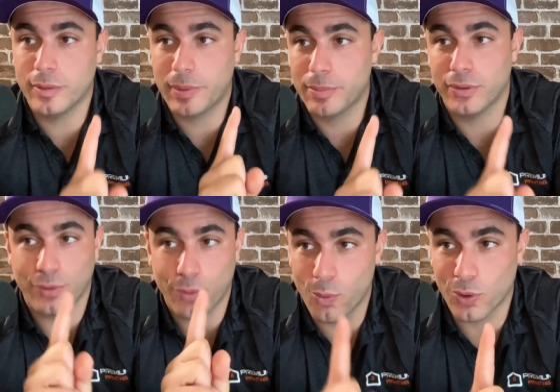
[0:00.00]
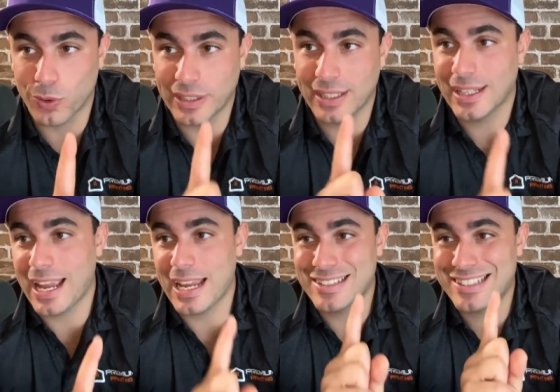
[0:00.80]
people in the whole world
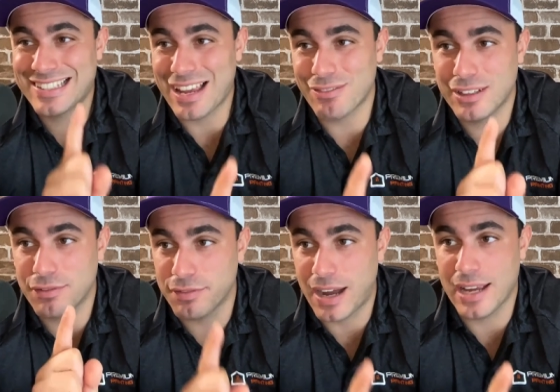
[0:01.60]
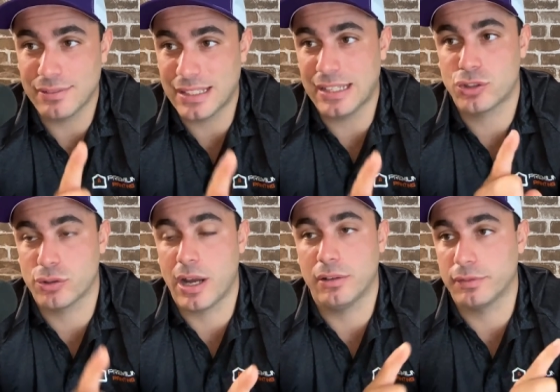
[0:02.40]
getting a 75 day
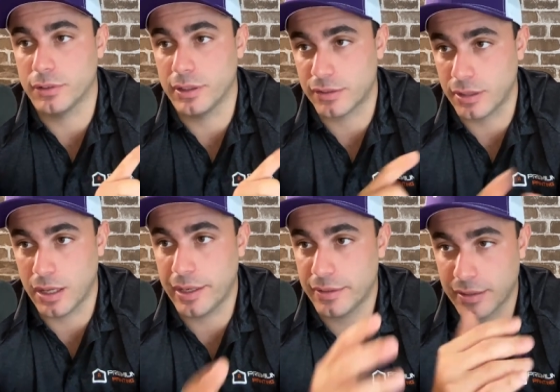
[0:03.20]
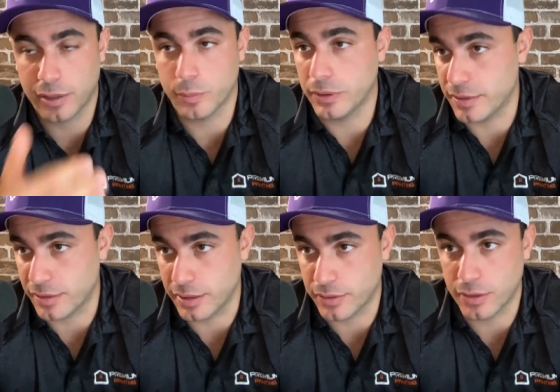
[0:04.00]
trial for his clients and anyone
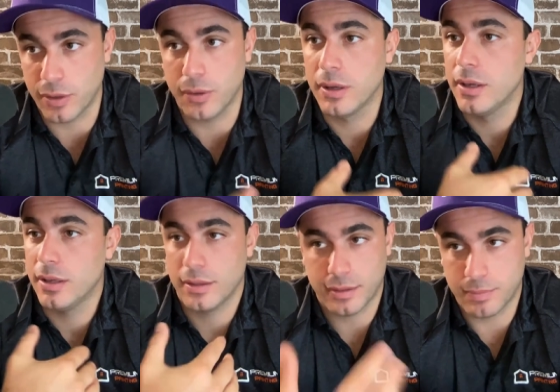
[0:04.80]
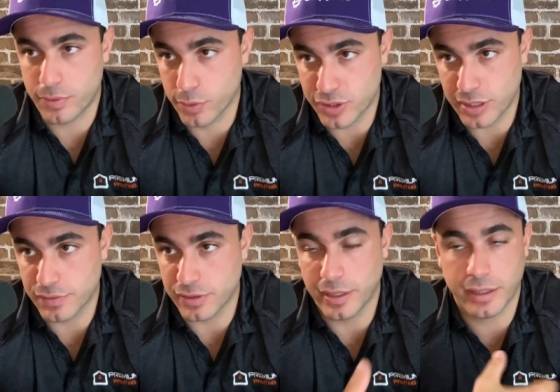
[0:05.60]
listening. So through
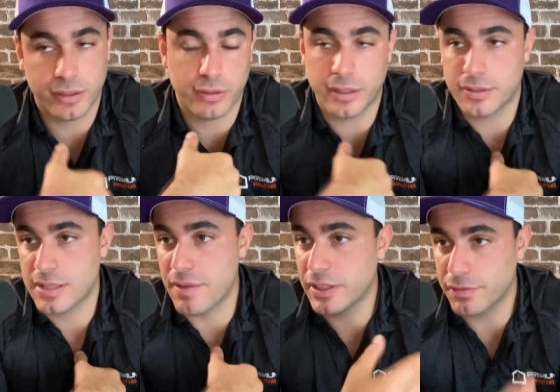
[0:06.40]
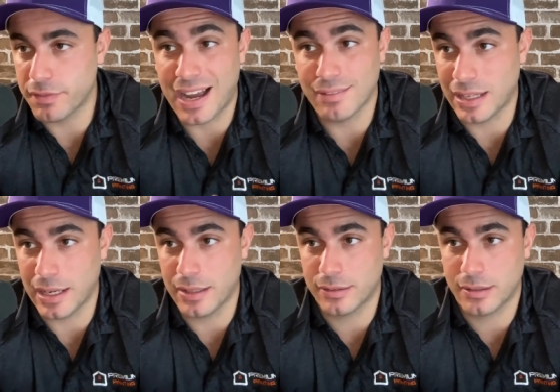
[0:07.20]
Steve's link, you get 75
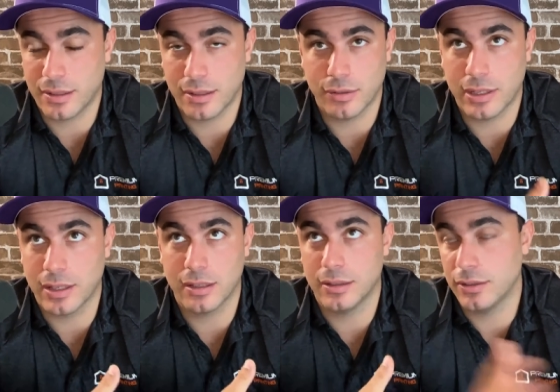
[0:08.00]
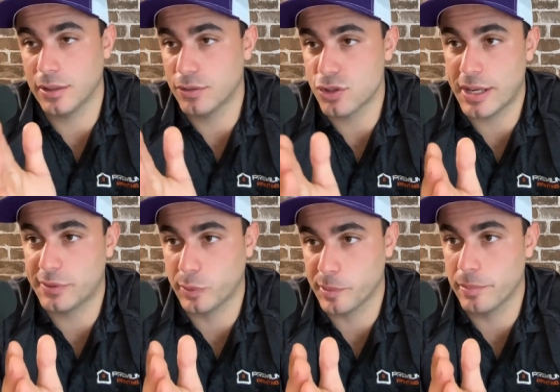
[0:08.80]
days. You get you can
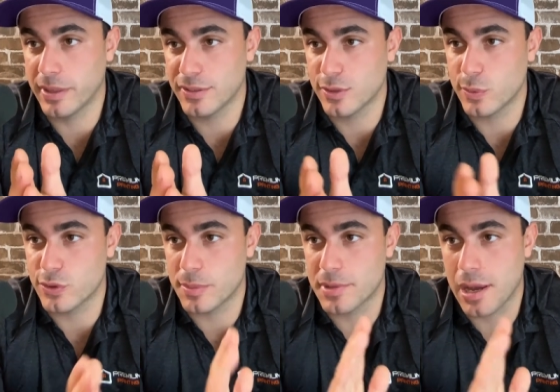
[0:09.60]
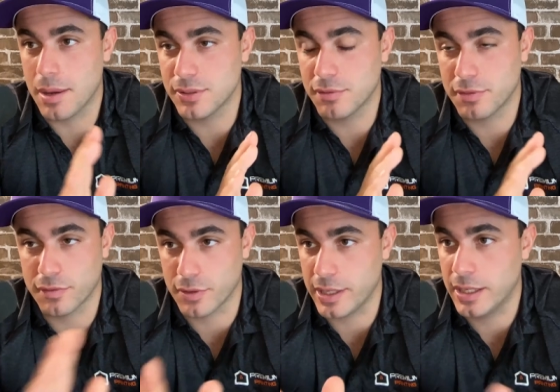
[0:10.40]
transform your business with DripJobs for
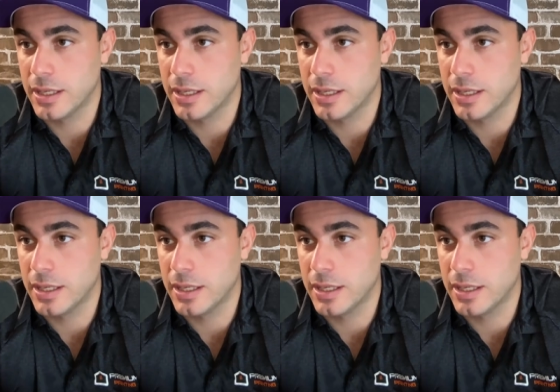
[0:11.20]
free